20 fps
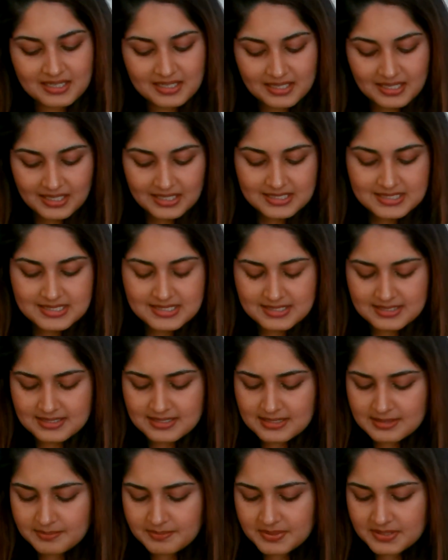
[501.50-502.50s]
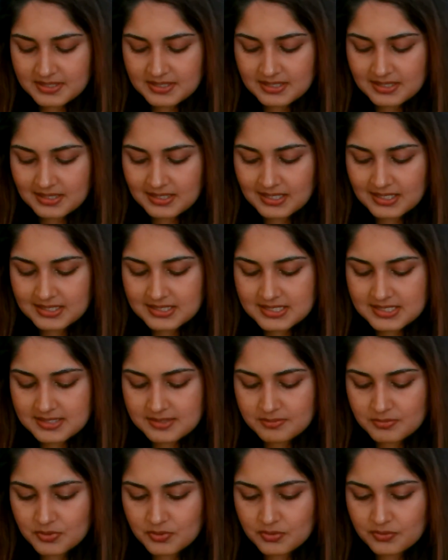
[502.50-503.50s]
next up let's
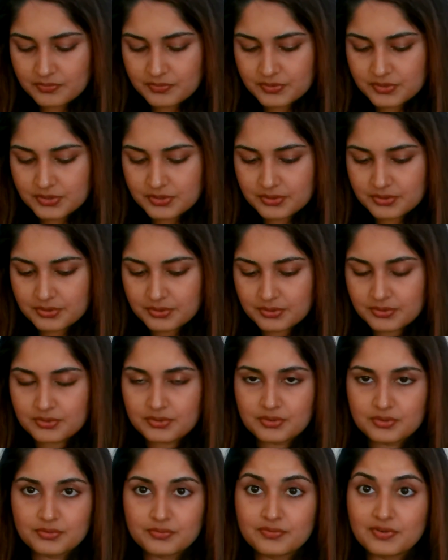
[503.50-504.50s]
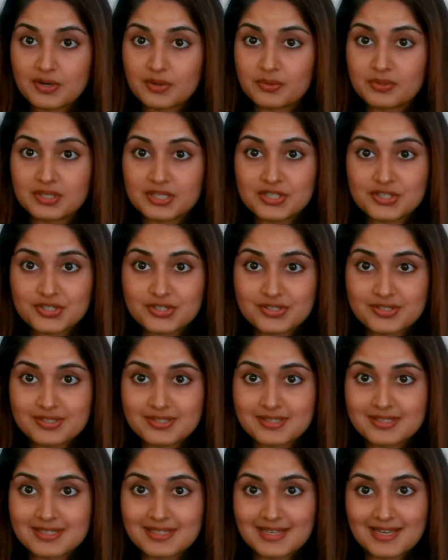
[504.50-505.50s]
move to foundation
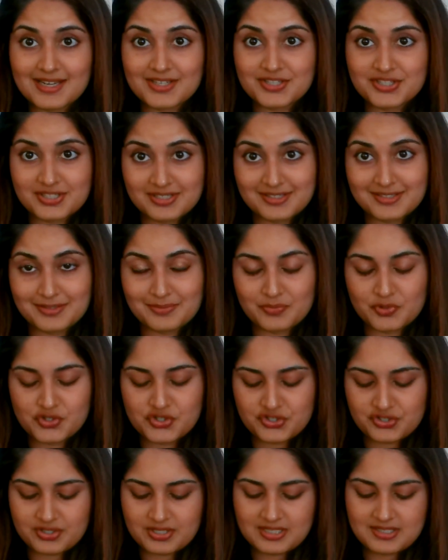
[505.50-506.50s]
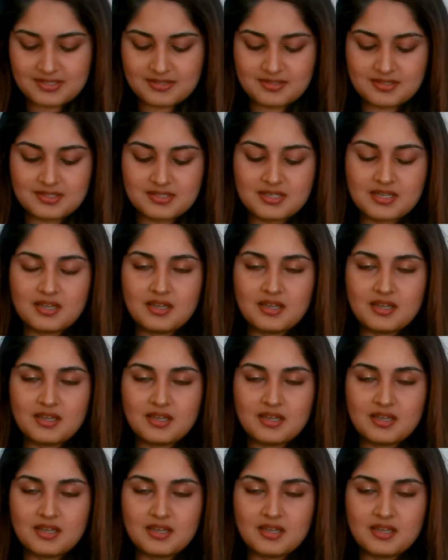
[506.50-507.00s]
slash tinted moisturizers